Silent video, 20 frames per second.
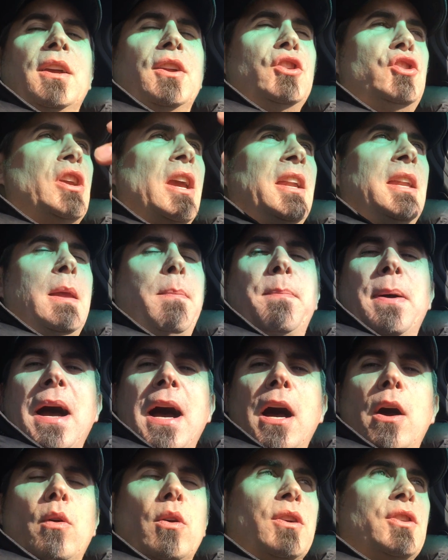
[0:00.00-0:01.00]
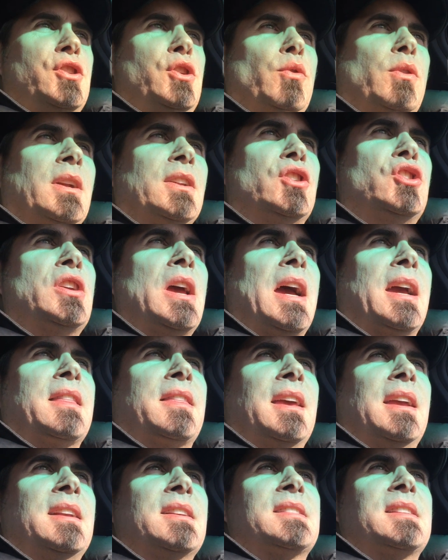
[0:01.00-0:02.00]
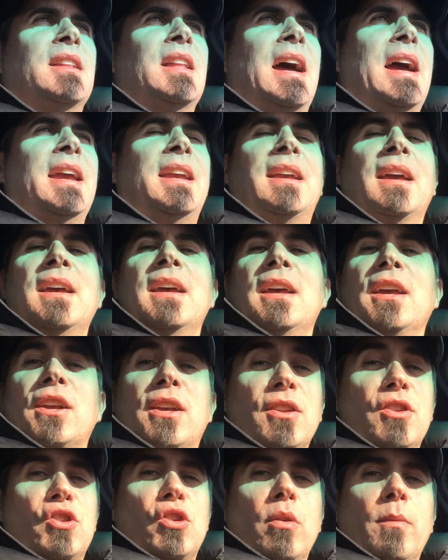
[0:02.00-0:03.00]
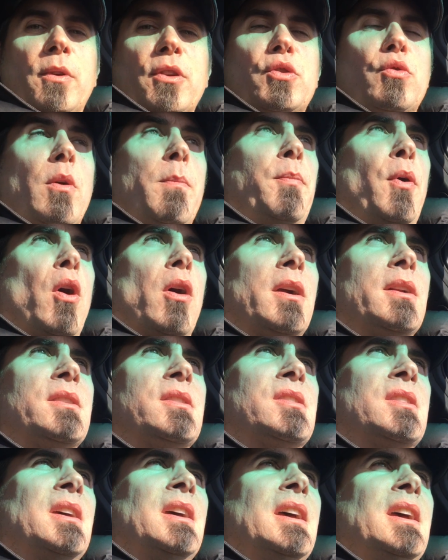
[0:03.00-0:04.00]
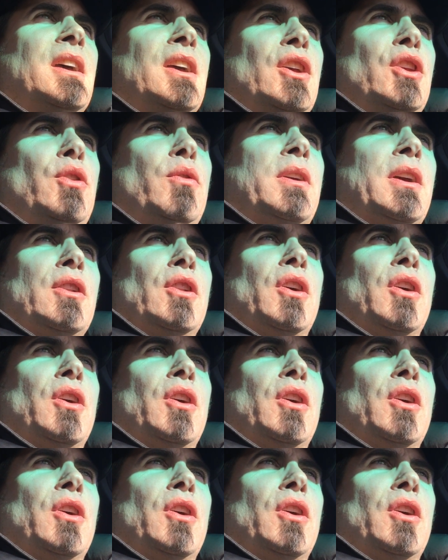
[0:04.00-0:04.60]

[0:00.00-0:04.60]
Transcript: JD Powers, you can check things like consumers reports, you can